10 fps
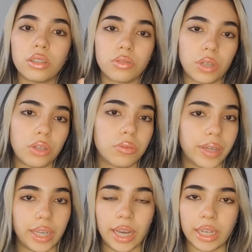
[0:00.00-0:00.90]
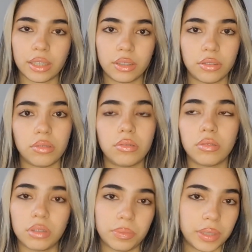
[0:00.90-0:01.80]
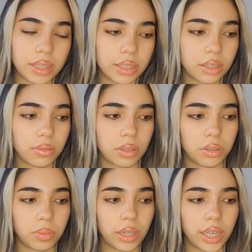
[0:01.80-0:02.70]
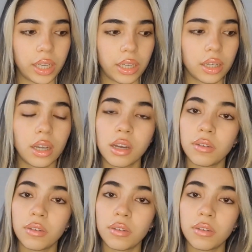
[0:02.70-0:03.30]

straight away add it to your pieces when you're playing.